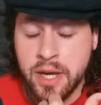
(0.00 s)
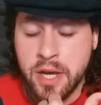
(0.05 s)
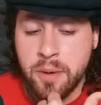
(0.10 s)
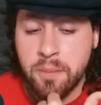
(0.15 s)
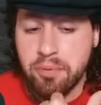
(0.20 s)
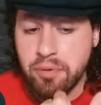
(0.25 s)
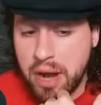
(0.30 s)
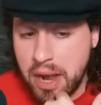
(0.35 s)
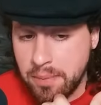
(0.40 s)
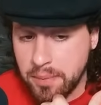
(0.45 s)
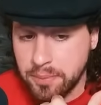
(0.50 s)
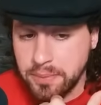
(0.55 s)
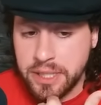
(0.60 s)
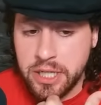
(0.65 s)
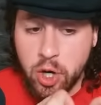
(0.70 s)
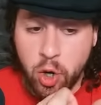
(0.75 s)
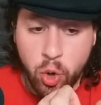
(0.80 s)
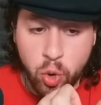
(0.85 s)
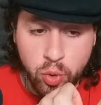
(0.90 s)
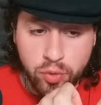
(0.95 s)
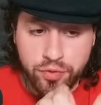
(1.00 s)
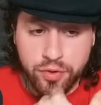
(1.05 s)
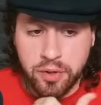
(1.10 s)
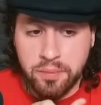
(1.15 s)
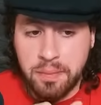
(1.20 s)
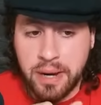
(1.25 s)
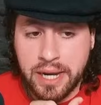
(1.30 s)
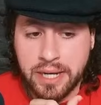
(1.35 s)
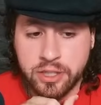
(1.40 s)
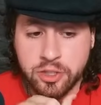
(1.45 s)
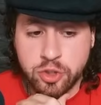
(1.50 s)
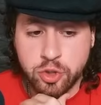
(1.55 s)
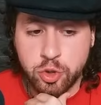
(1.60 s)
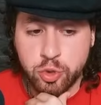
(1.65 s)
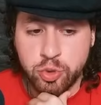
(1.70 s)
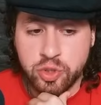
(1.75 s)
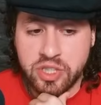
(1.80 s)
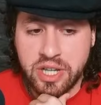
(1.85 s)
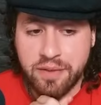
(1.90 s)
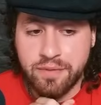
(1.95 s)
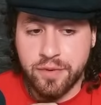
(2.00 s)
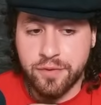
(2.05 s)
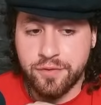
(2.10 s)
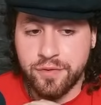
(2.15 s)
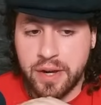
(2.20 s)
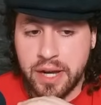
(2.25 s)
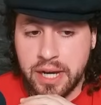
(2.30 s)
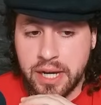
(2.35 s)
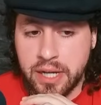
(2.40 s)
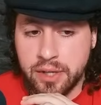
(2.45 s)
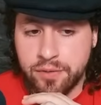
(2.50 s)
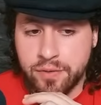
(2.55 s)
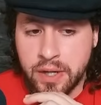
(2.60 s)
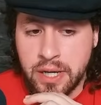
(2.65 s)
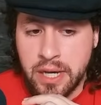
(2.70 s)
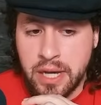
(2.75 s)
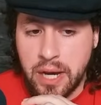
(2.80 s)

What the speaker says: Probably over minus 275.